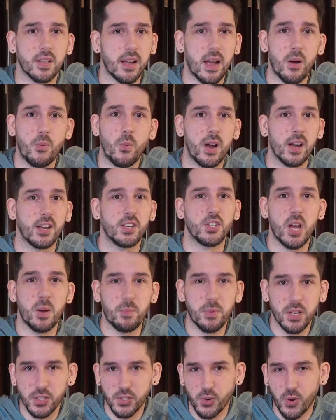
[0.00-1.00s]
Like I want a
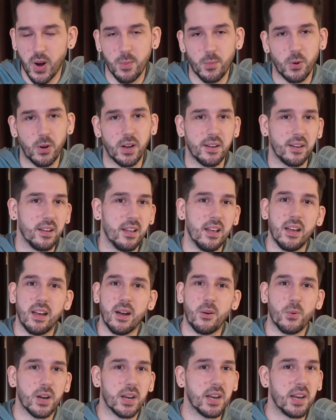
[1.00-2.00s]
Japanese Cramorant,
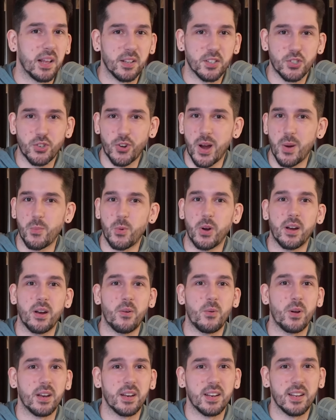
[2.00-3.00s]
I want an English Cramorant,
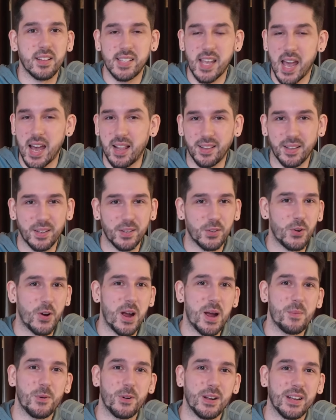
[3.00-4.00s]
I want an Italian
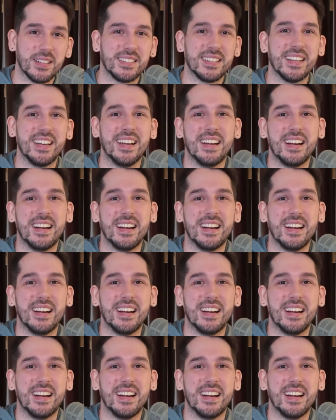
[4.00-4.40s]
Cramorant.